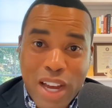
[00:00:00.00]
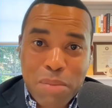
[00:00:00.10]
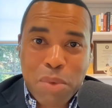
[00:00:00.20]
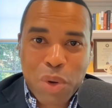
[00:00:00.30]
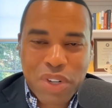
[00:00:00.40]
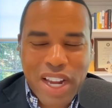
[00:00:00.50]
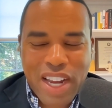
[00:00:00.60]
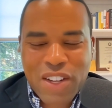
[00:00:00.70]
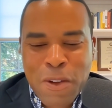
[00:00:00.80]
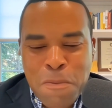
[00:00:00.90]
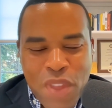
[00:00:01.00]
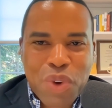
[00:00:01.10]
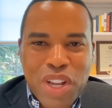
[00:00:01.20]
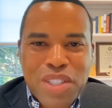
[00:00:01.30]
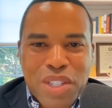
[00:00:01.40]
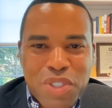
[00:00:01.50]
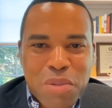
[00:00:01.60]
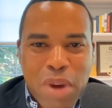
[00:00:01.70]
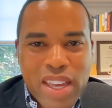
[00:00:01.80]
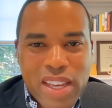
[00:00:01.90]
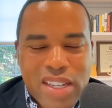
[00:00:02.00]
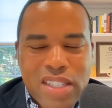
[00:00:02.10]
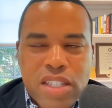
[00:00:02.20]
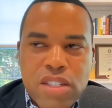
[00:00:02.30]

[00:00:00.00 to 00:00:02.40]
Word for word: I'm old now relative to my kids.